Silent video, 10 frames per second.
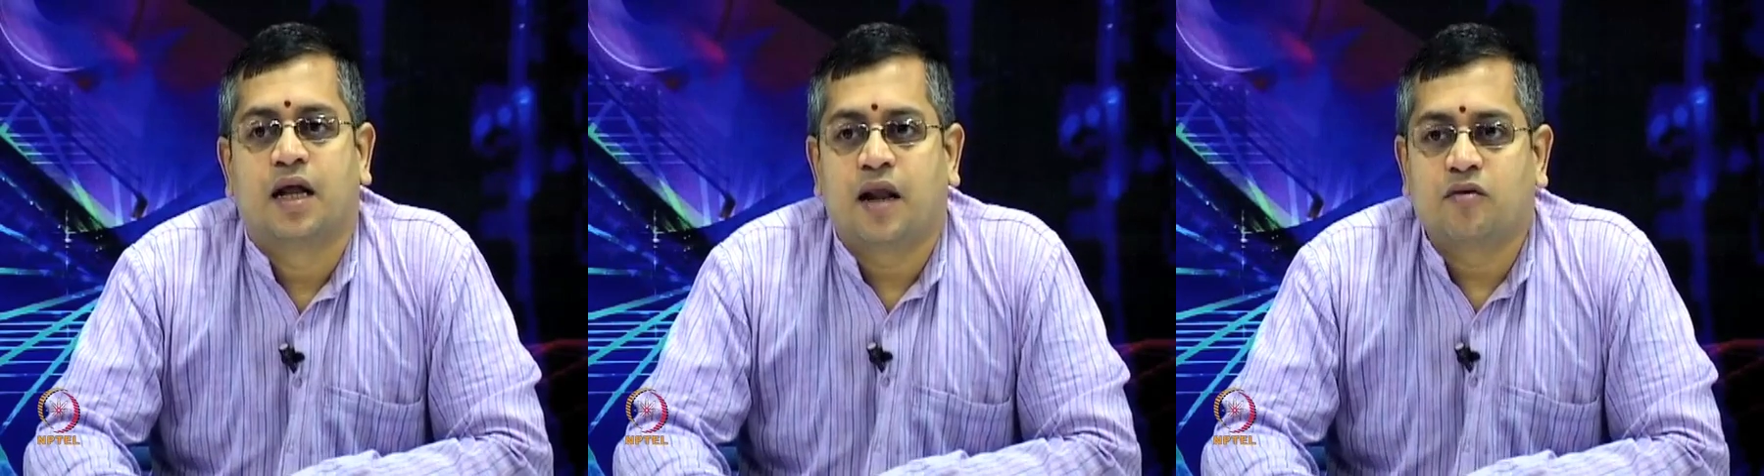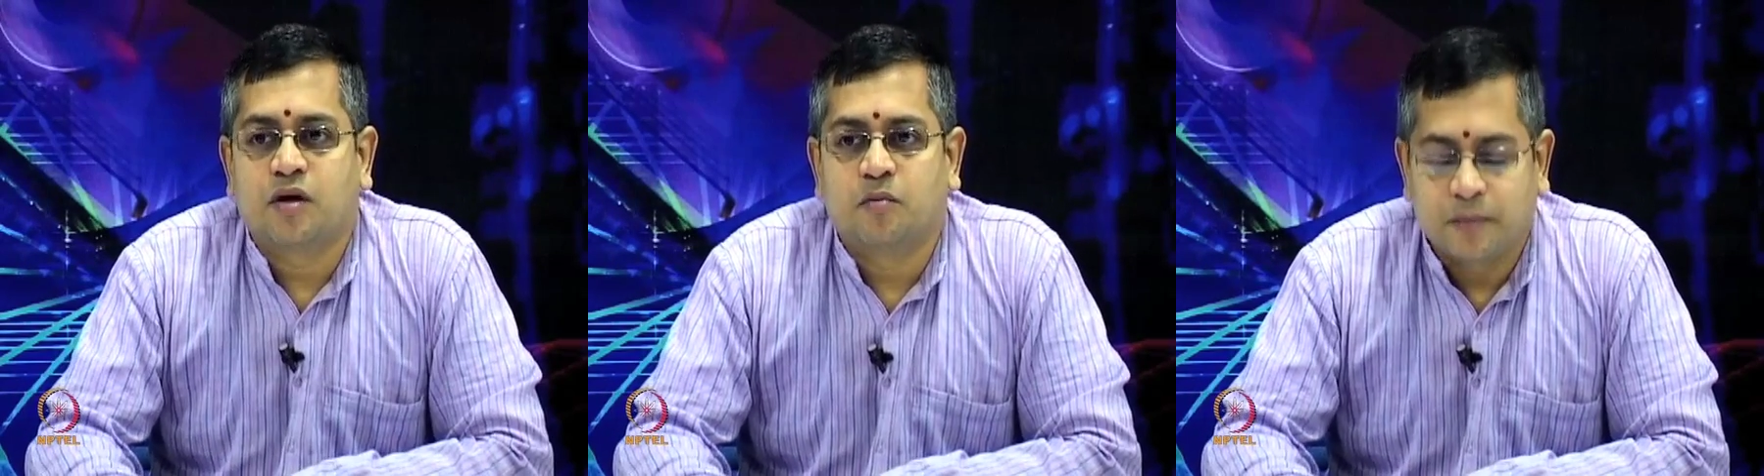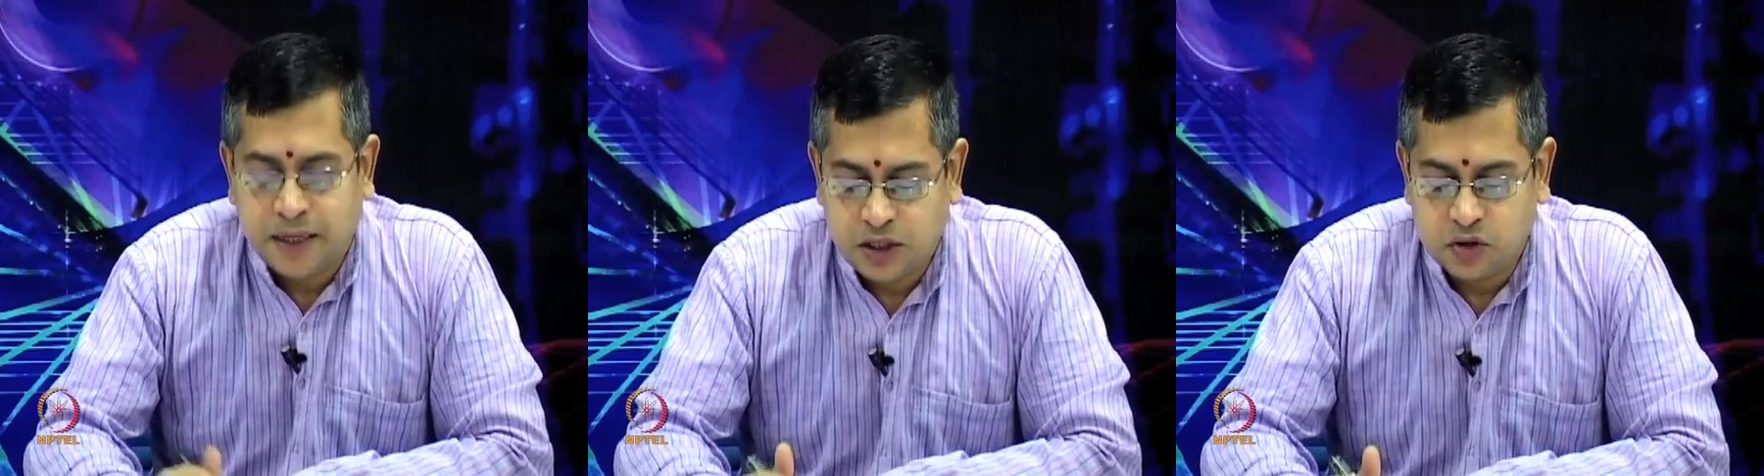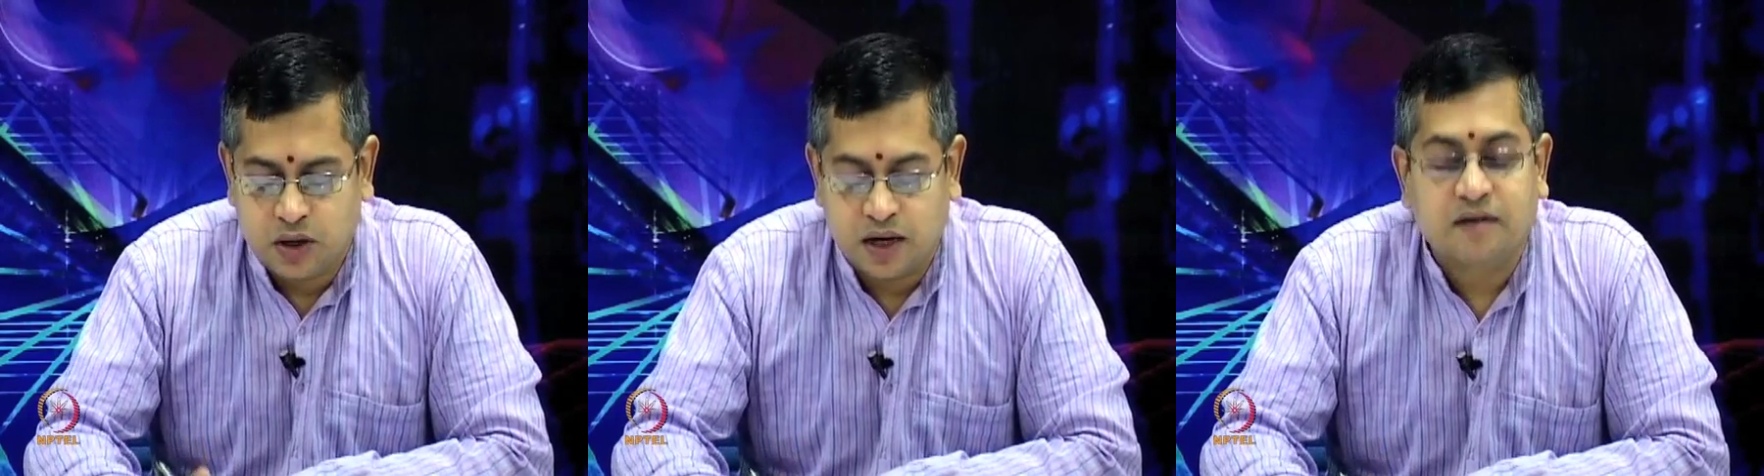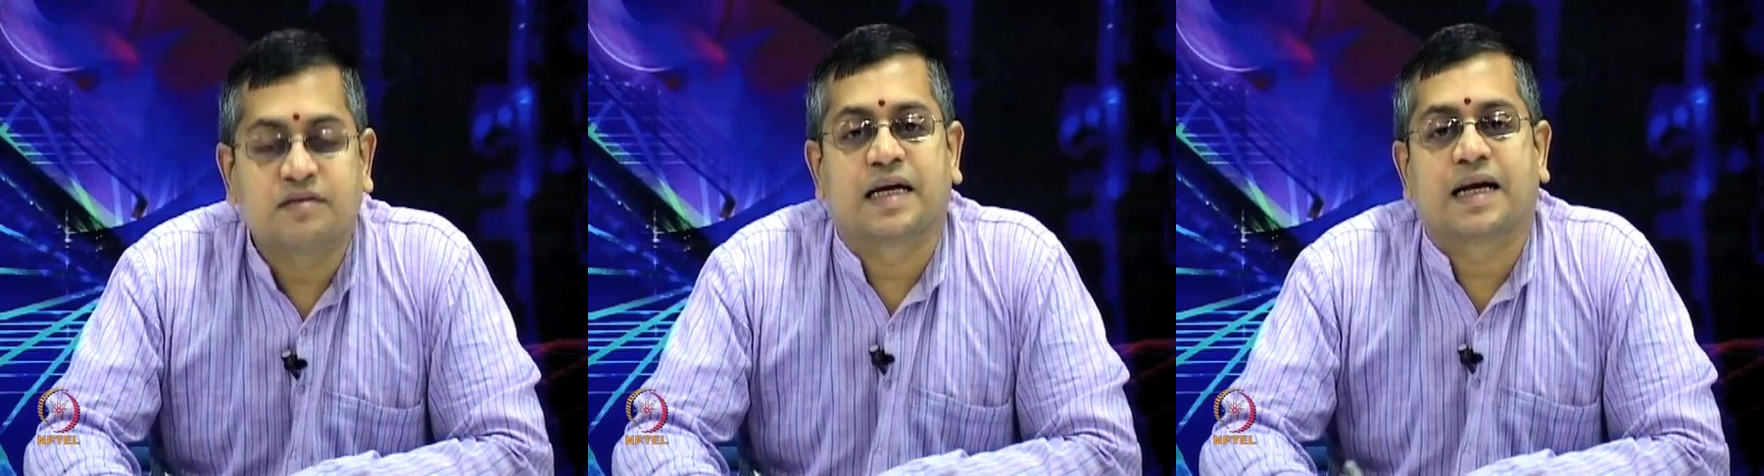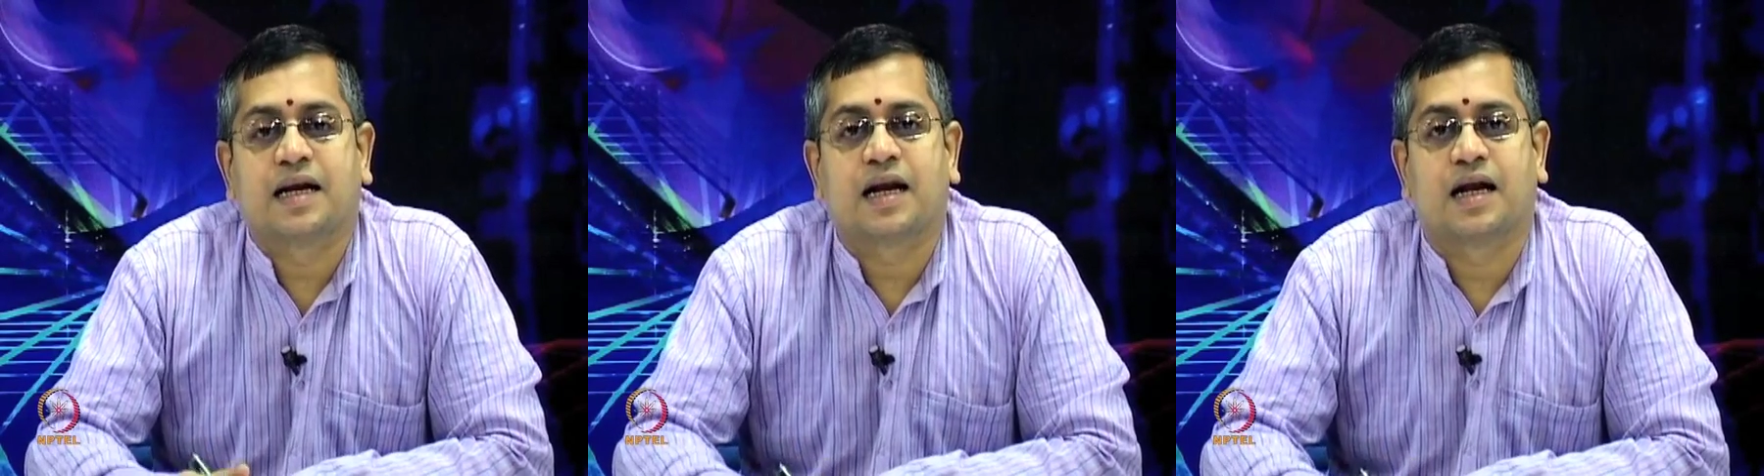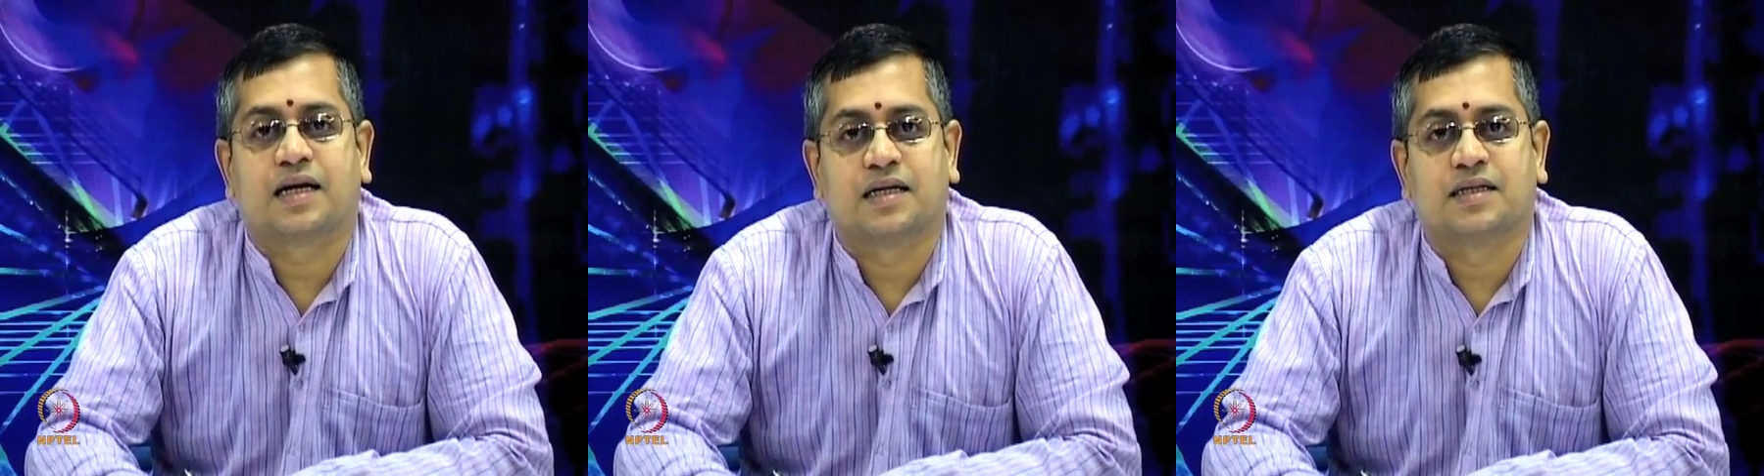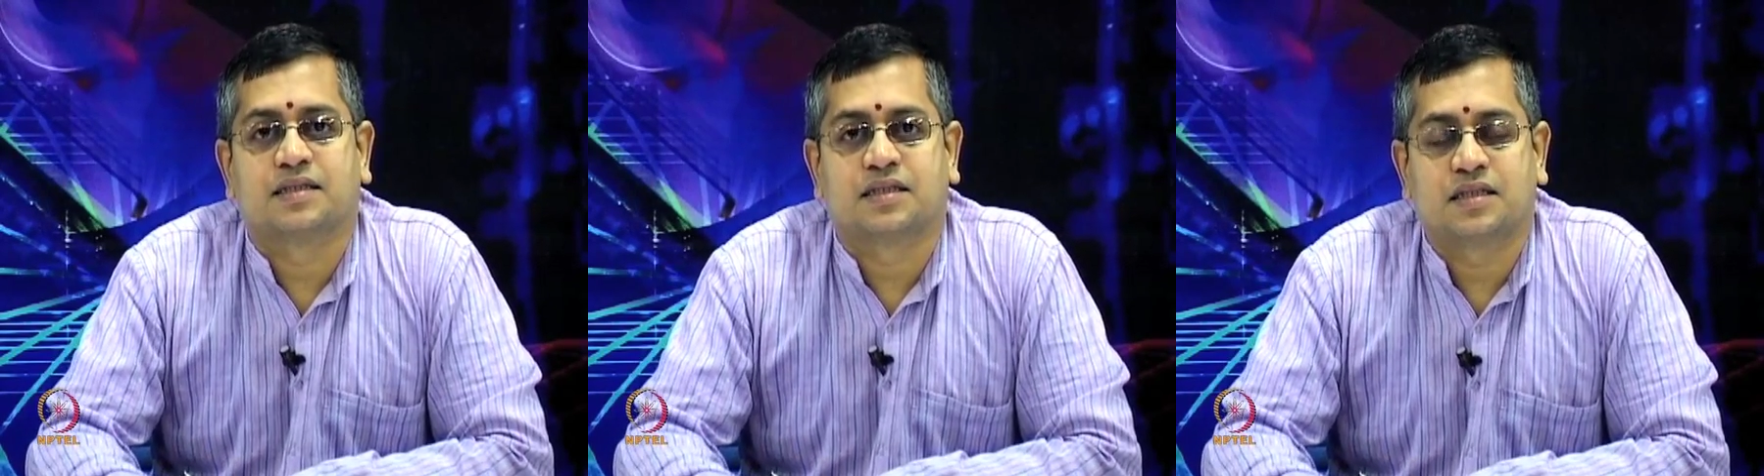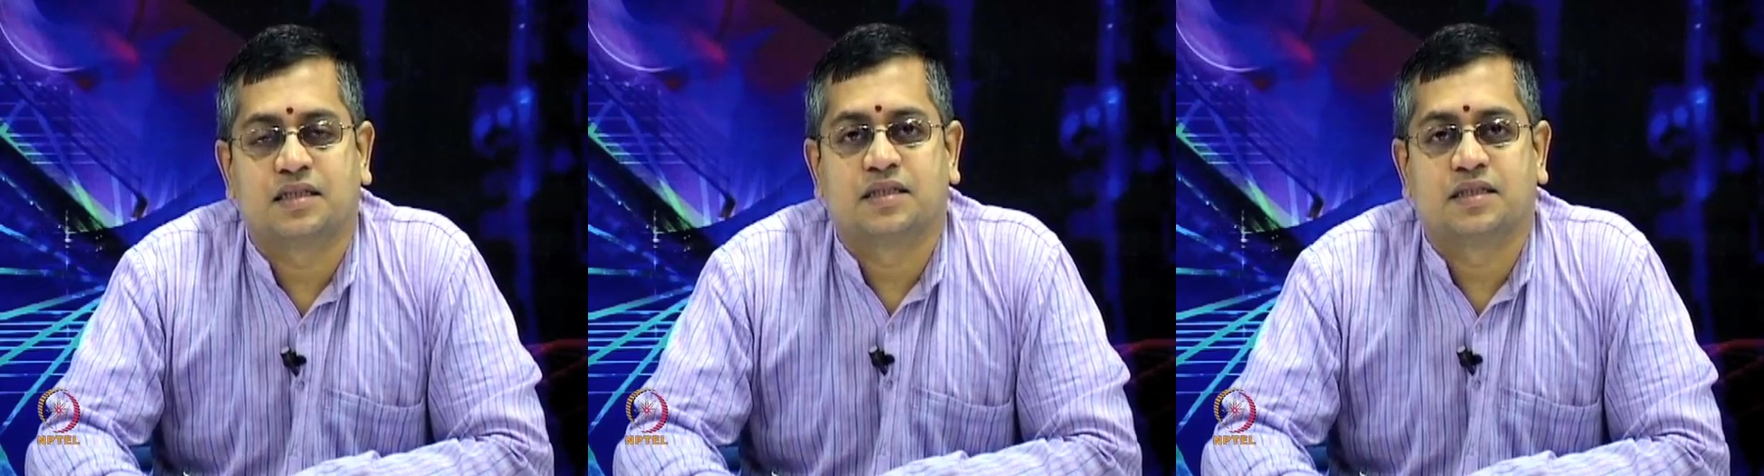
Now, the moment you have second rank tensor,